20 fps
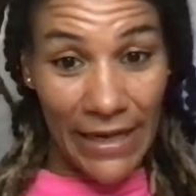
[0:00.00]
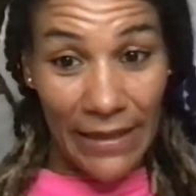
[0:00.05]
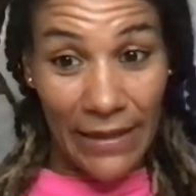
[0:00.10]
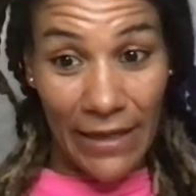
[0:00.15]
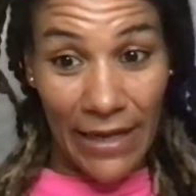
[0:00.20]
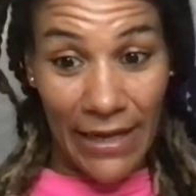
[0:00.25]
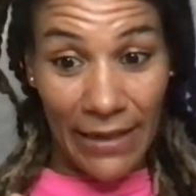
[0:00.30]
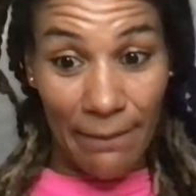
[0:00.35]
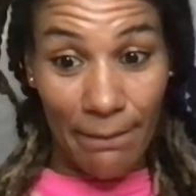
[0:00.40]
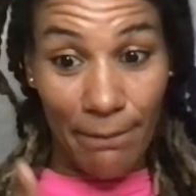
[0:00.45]

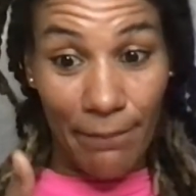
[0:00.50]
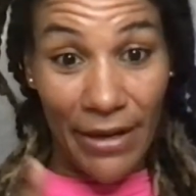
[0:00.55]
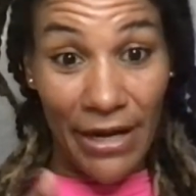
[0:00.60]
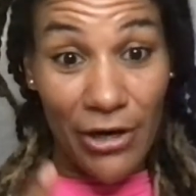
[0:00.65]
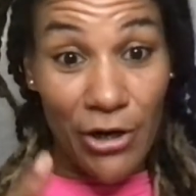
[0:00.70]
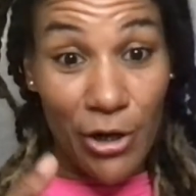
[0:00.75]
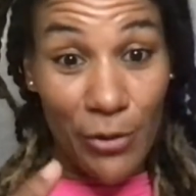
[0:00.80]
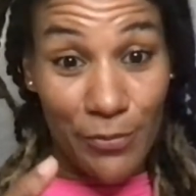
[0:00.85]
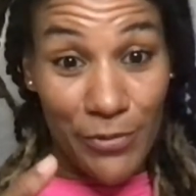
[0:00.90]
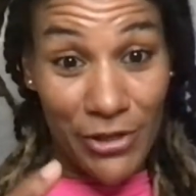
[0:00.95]
and, and
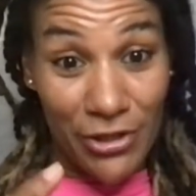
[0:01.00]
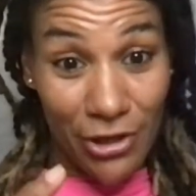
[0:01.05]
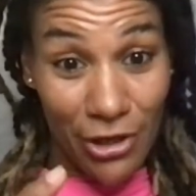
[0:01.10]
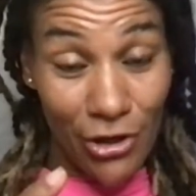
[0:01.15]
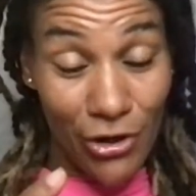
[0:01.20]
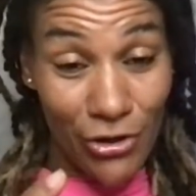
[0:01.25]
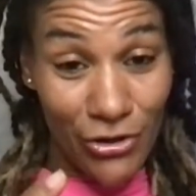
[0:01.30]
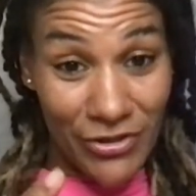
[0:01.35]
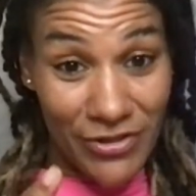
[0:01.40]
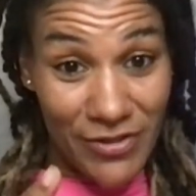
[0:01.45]
pack up your
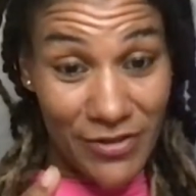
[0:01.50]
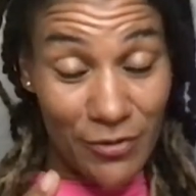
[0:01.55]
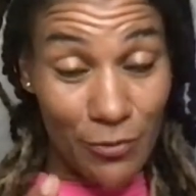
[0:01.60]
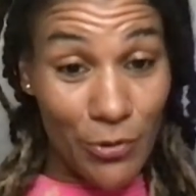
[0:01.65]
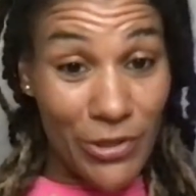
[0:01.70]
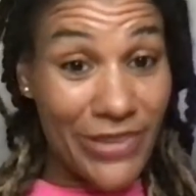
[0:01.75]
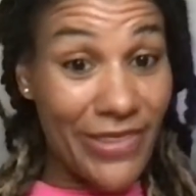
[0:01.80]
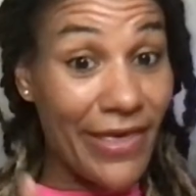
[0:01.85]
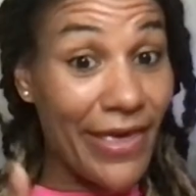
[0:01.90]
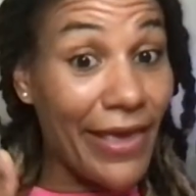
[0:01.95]
lungs
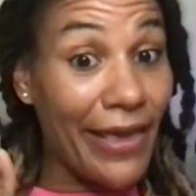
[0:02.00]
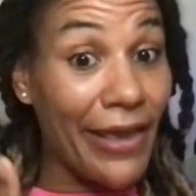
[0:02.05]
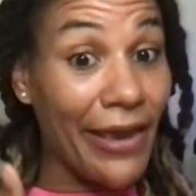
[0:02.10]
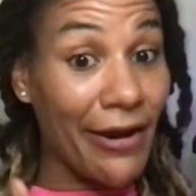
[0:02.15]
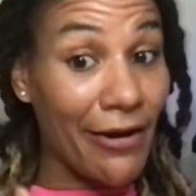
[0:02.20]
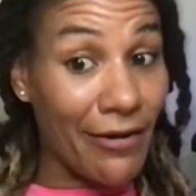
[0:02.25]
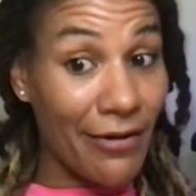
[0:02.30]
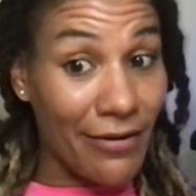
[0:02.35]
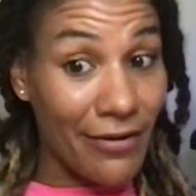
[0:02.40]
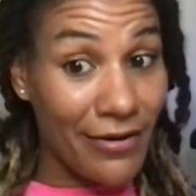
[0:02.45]
with
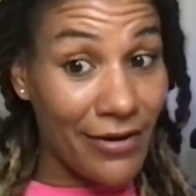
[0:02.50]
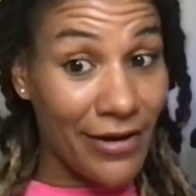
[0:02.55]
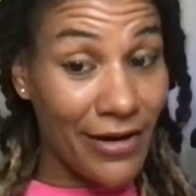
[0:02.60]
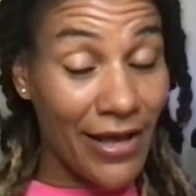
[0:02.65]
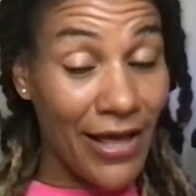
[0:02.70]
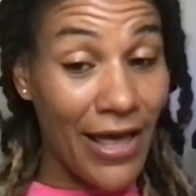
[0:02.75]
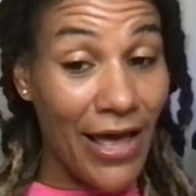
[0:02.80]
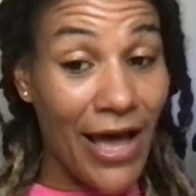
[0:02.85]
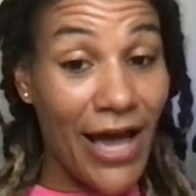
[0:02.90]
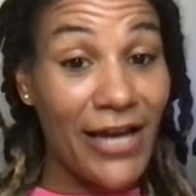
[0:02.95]
air
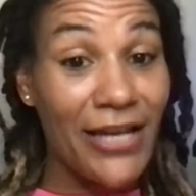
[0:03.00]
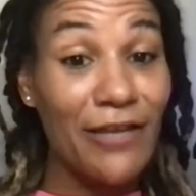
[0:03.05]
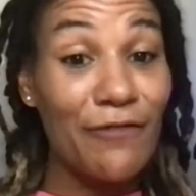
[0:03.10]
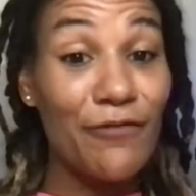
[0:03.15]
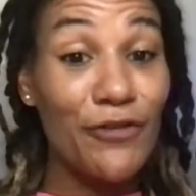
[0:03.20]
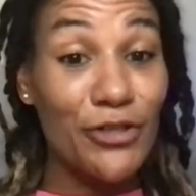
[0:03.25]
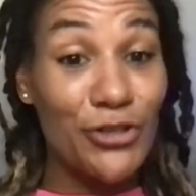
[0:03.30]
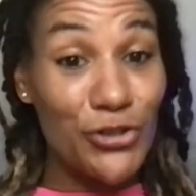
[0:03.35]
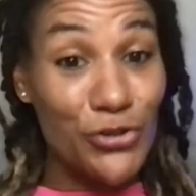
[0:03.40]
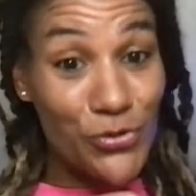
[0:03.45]
and
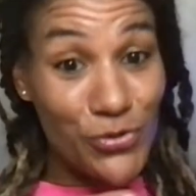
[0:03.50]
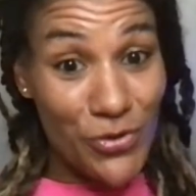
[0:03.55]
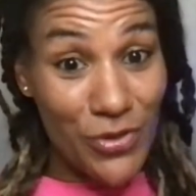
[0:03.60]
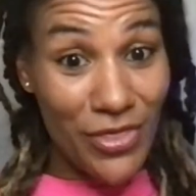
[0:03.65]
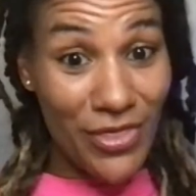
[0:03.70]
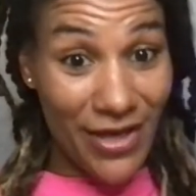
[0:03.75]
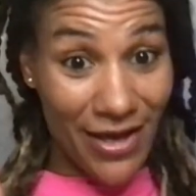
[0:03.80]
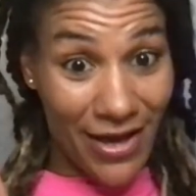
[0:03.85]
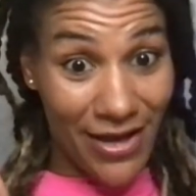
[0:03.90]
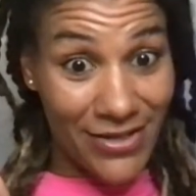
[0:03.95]
if you do
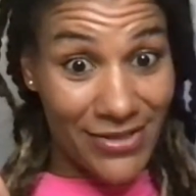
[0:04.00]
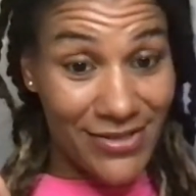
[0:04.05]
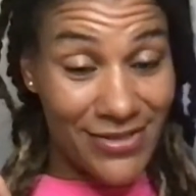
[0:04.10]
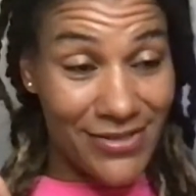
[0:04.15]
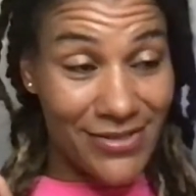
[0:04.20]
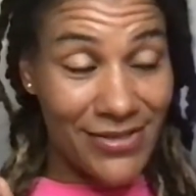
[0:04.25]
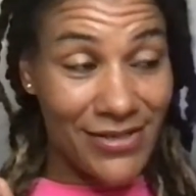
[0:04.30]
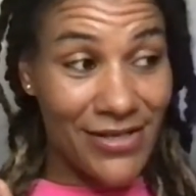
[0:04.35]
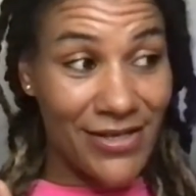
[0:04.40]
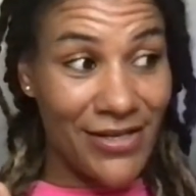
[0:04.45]

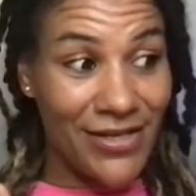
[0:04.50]
that